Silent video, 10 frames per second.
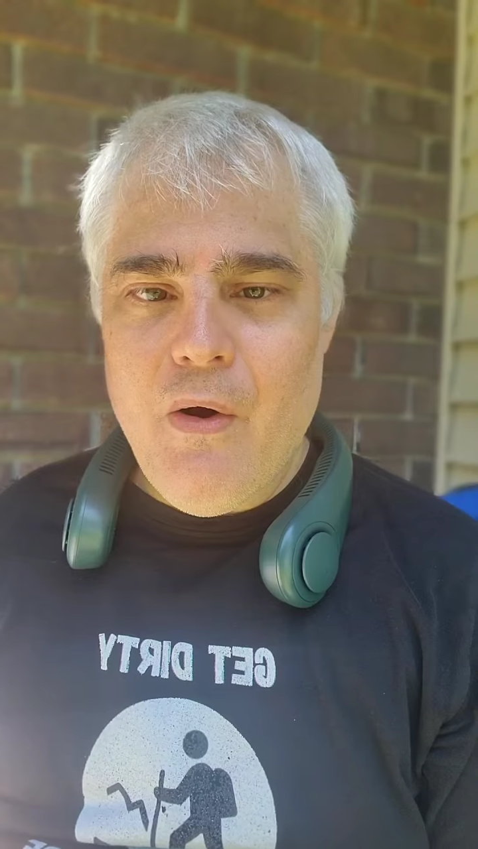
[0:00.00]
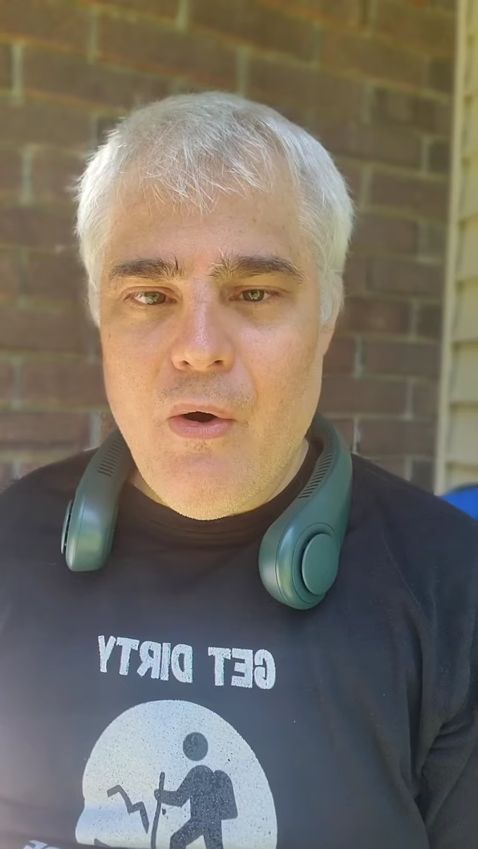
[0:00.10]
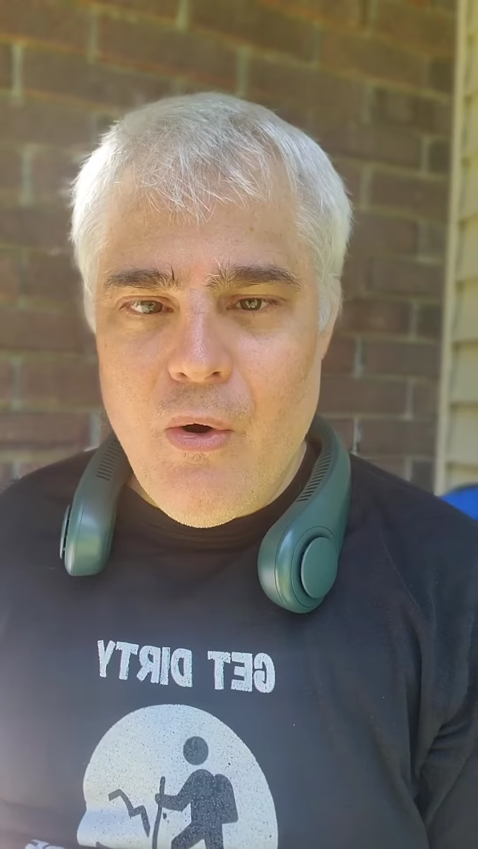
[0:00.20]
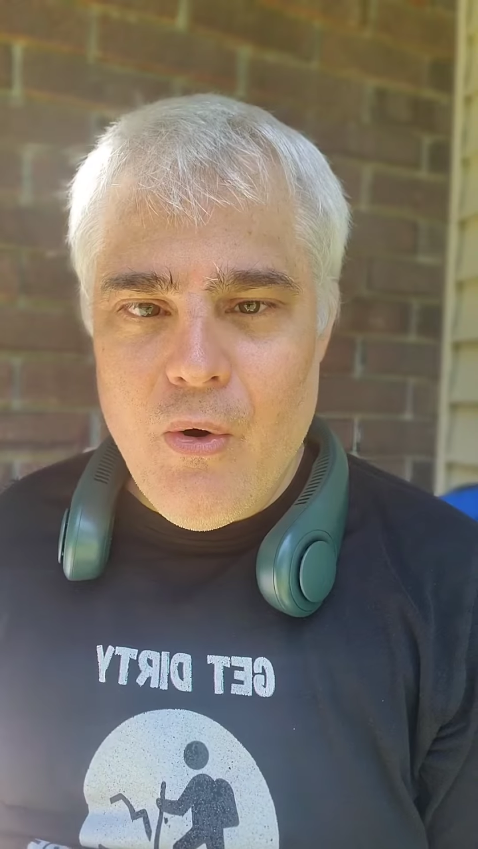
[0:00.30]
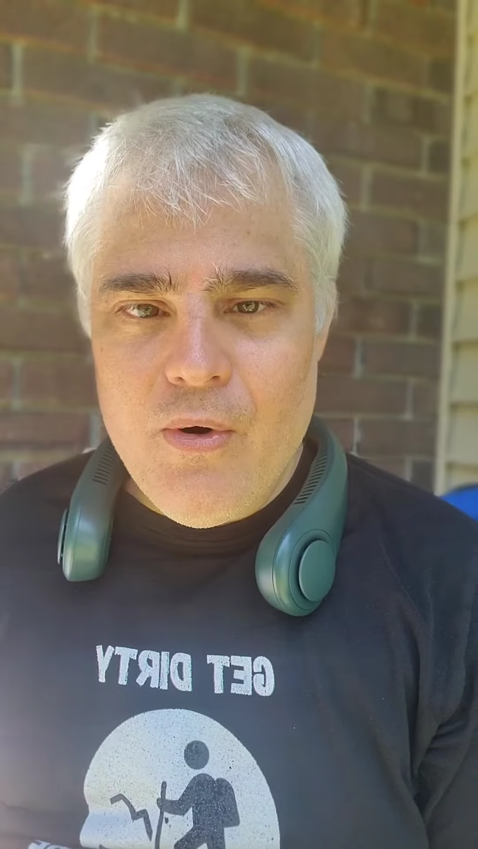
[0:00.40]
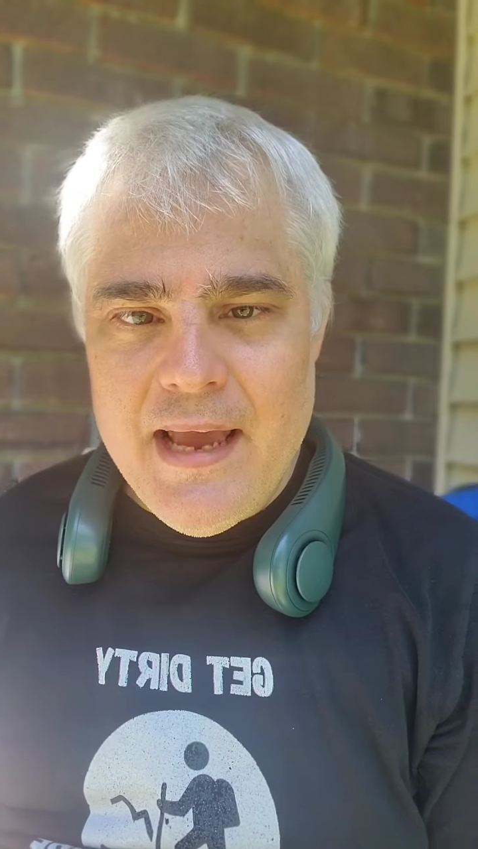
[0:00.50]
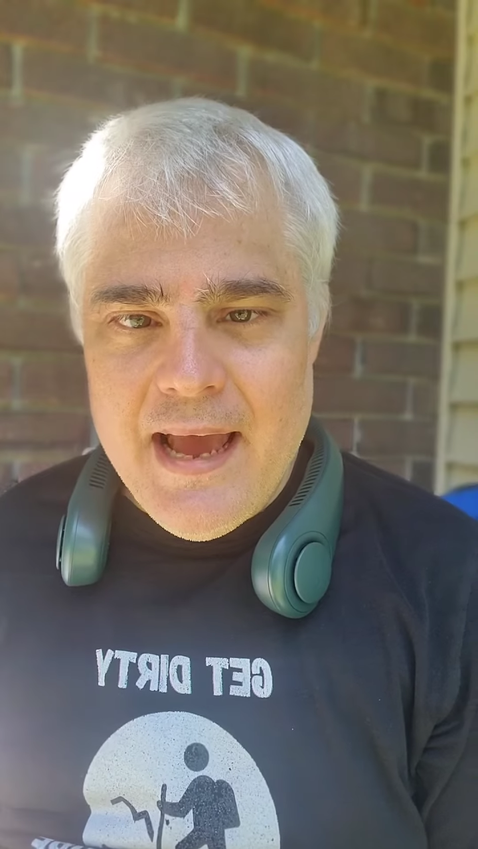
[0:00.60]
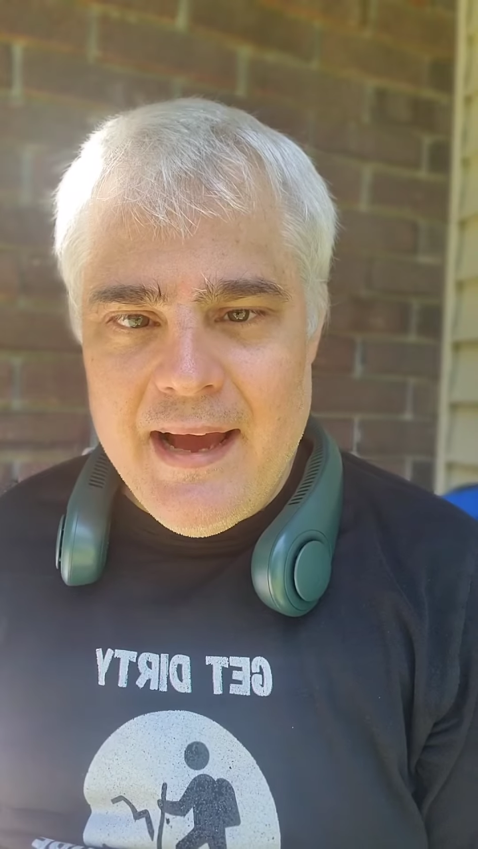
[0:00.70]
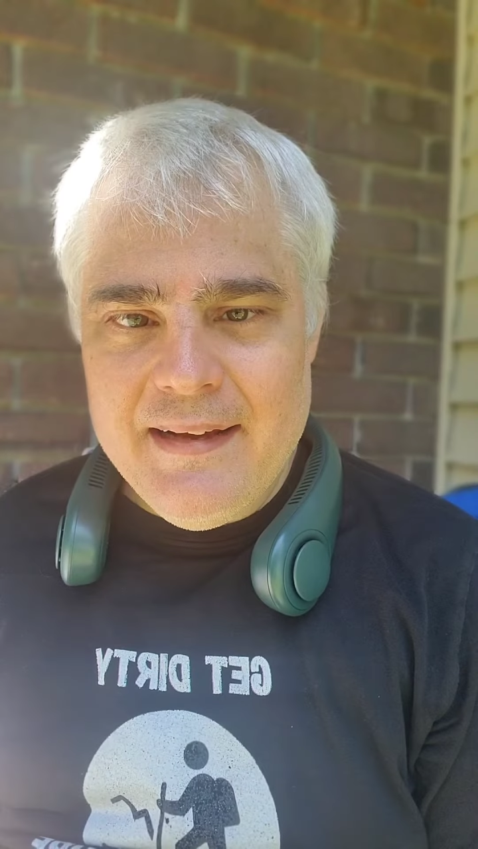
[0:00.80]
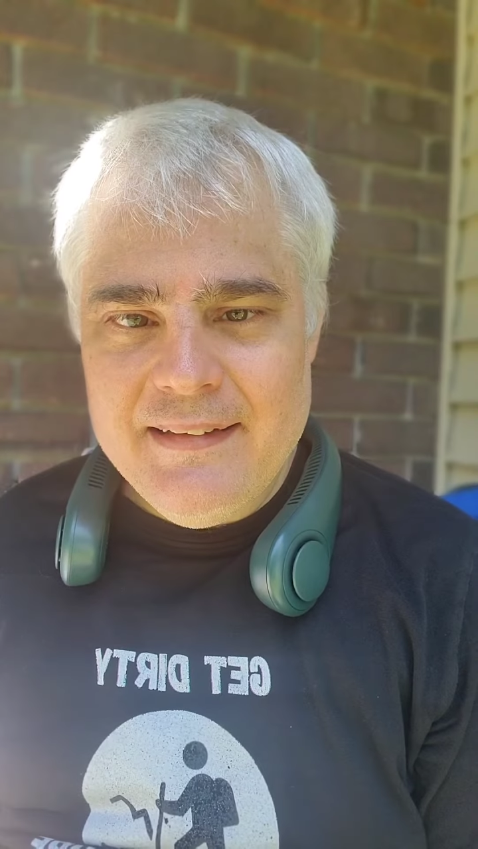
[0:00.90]
Oh
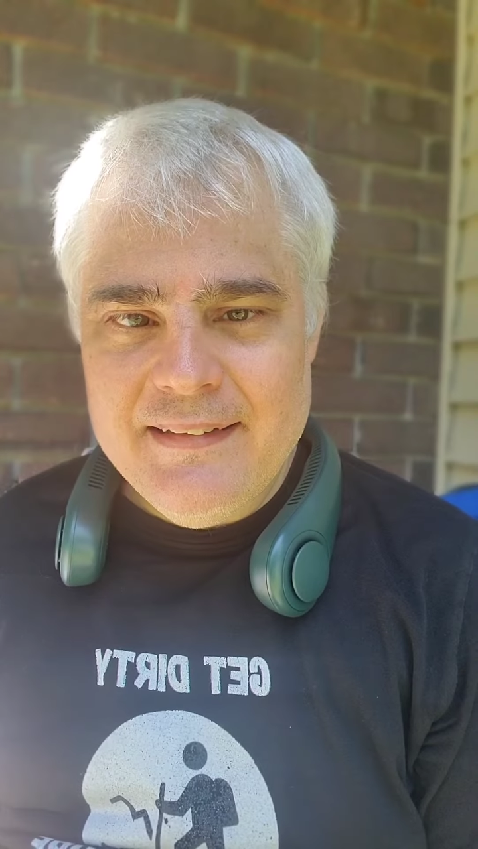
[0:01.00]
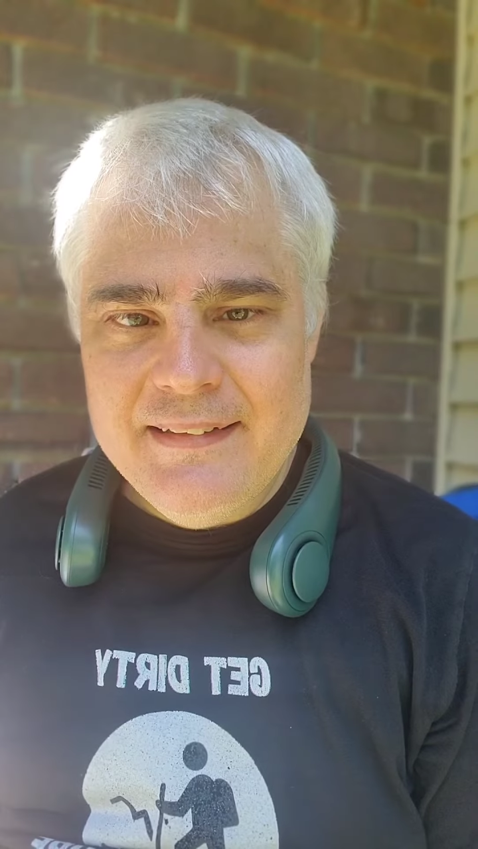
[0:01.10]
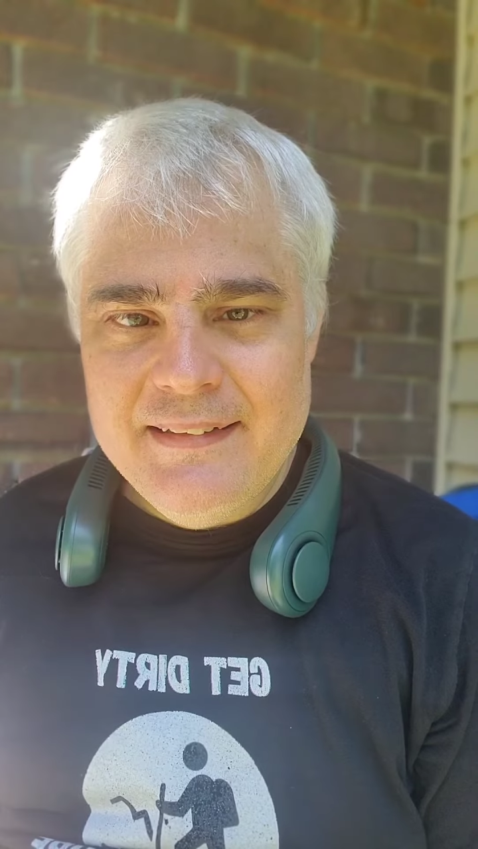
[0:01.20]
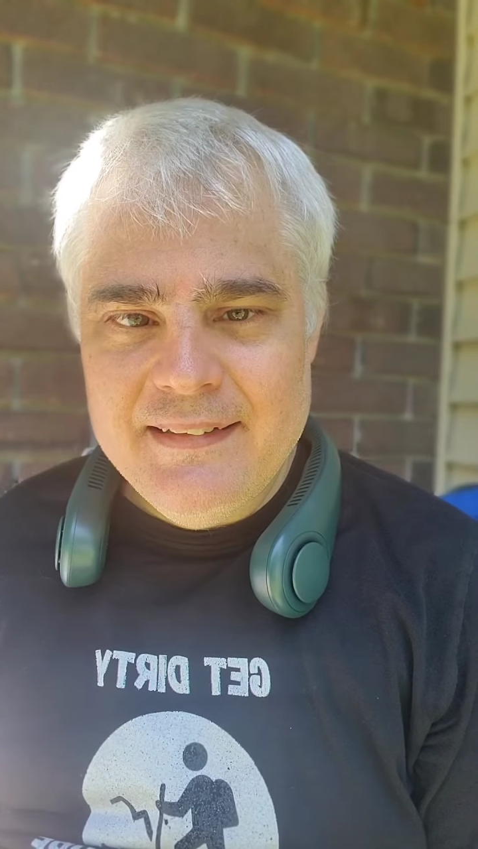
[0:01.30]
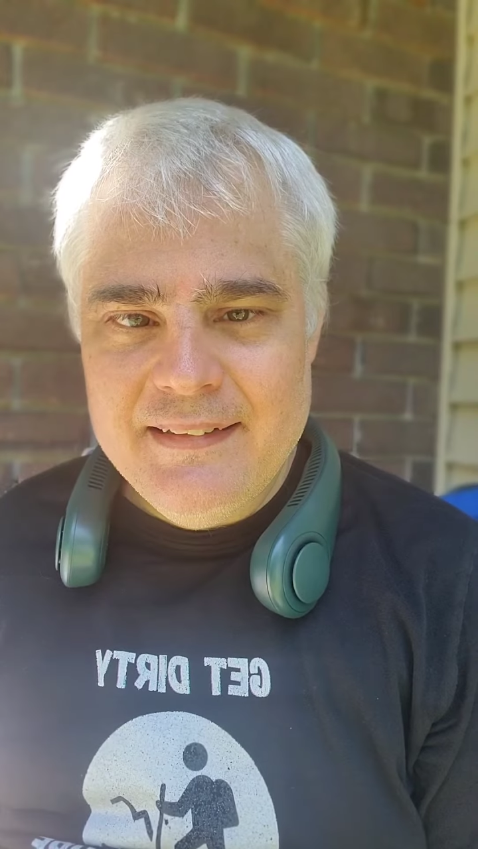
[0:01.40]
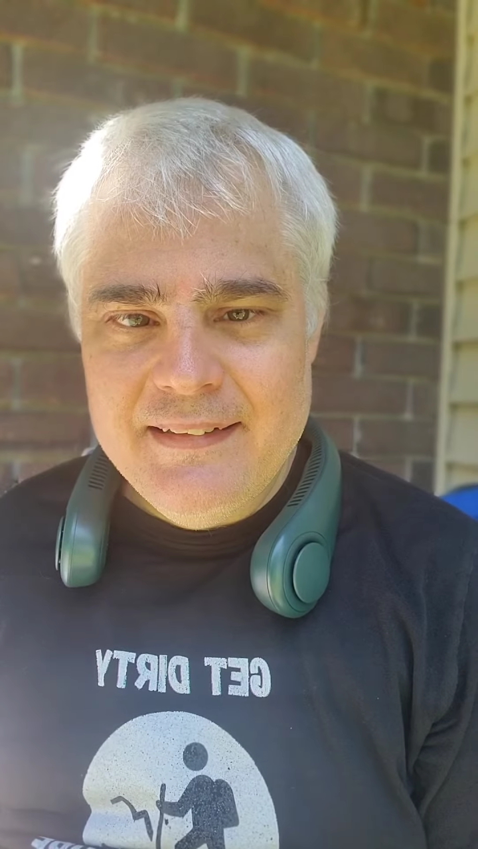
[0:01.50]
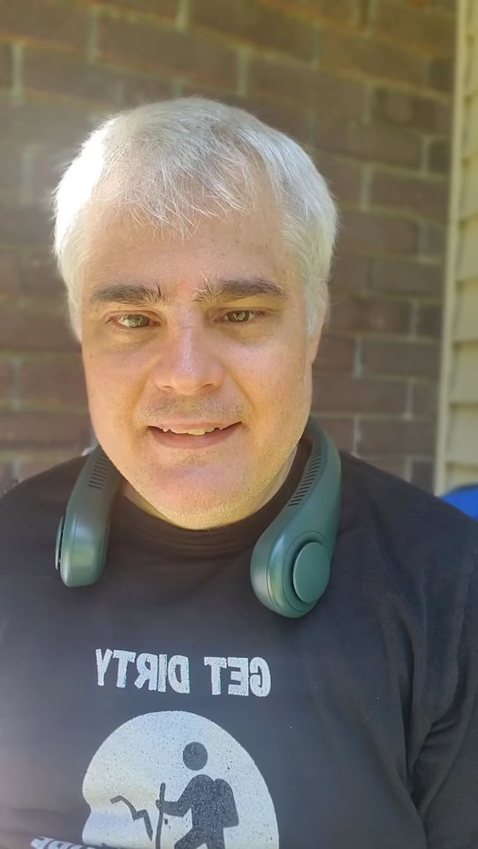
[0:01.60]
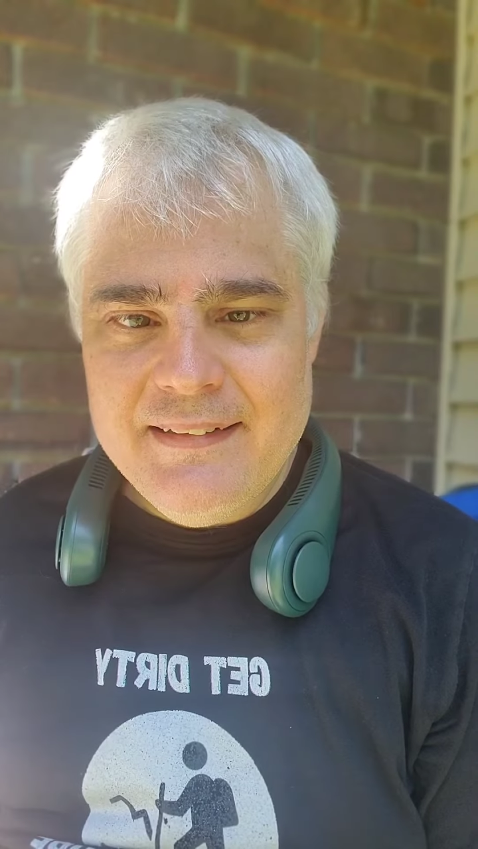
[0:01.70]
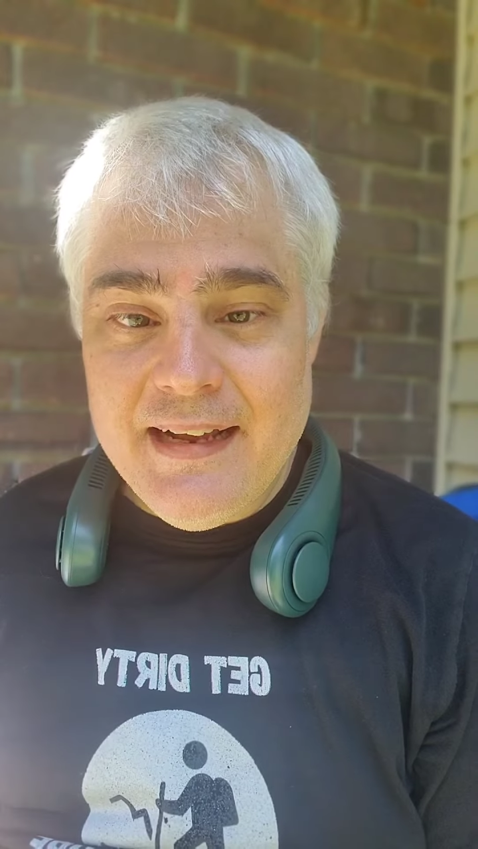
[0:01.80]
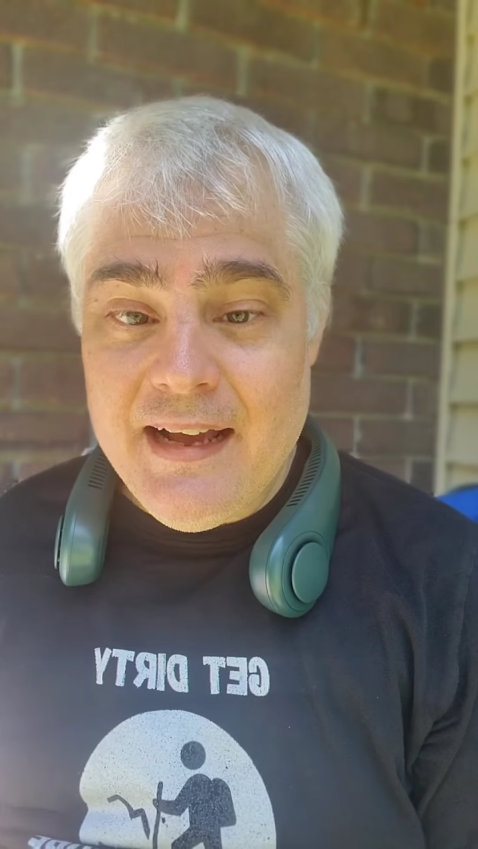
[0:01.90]
yeah.
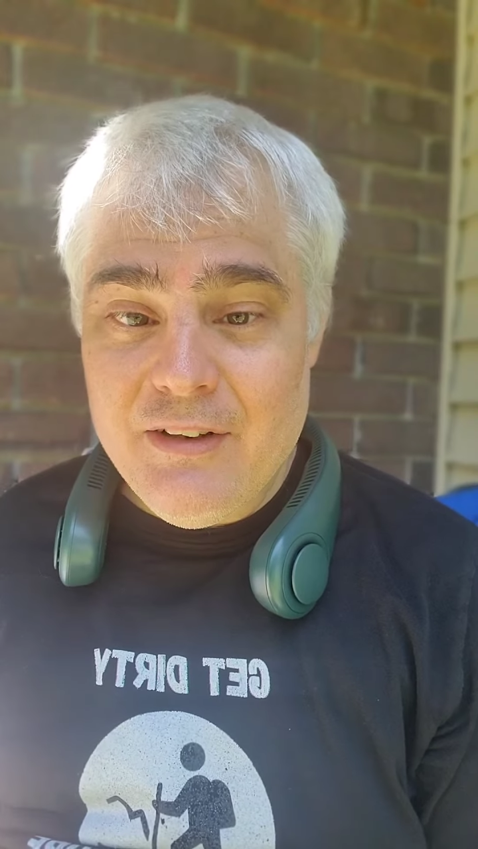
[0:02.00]
Now